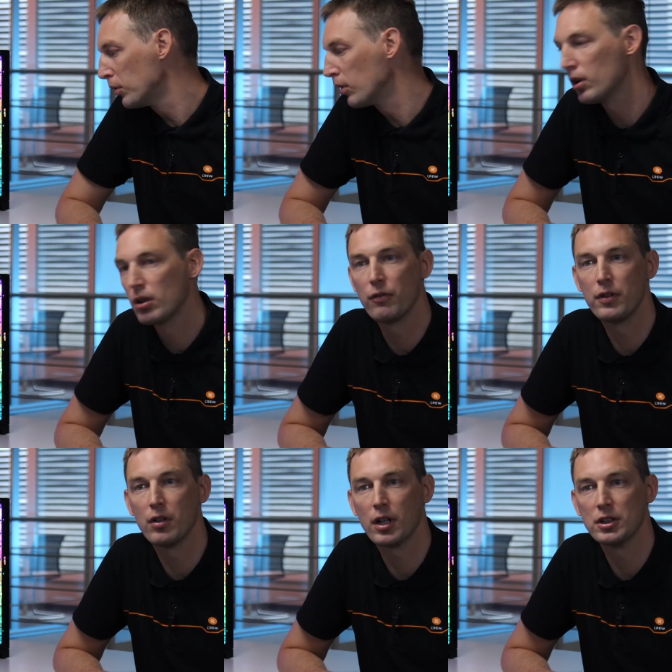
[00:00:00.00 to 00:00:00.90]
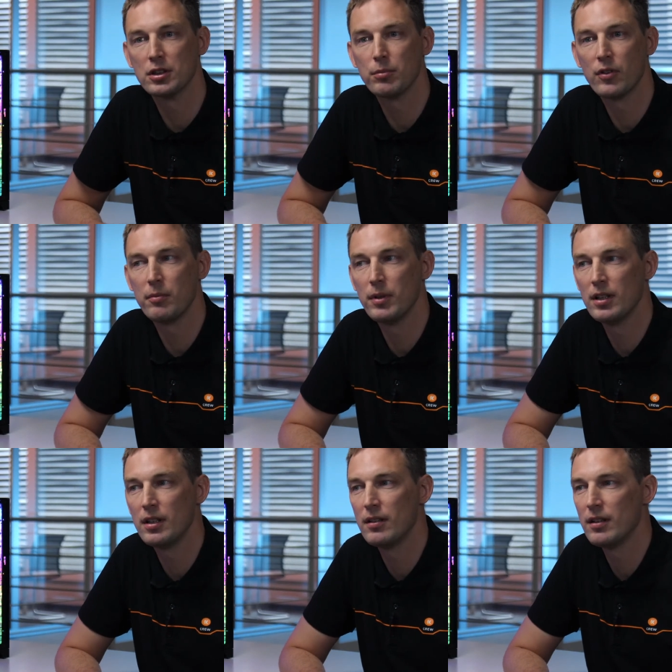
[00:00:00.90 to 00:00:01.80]
configuration
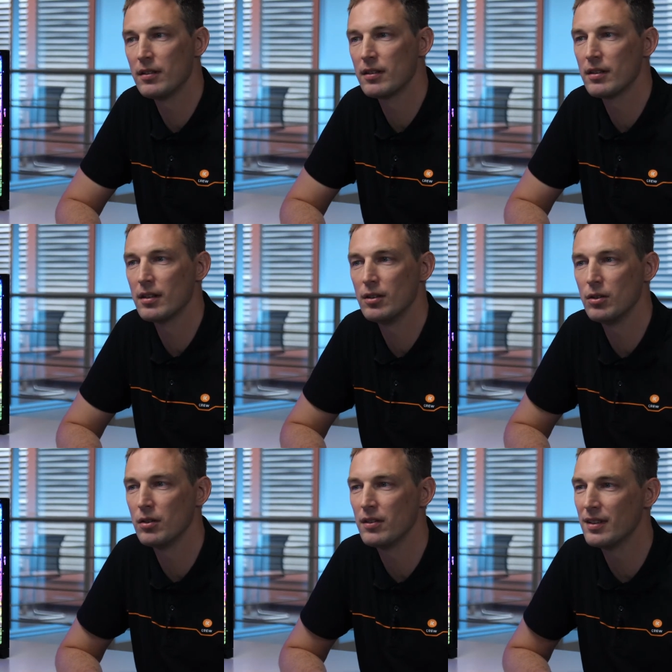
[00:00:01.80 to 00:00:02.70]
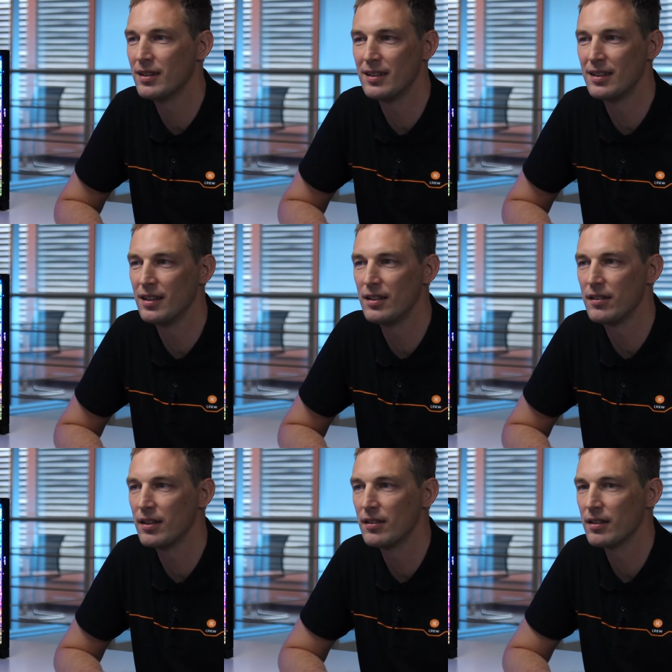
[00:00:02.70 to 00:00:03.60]
possibility? Do you see this is?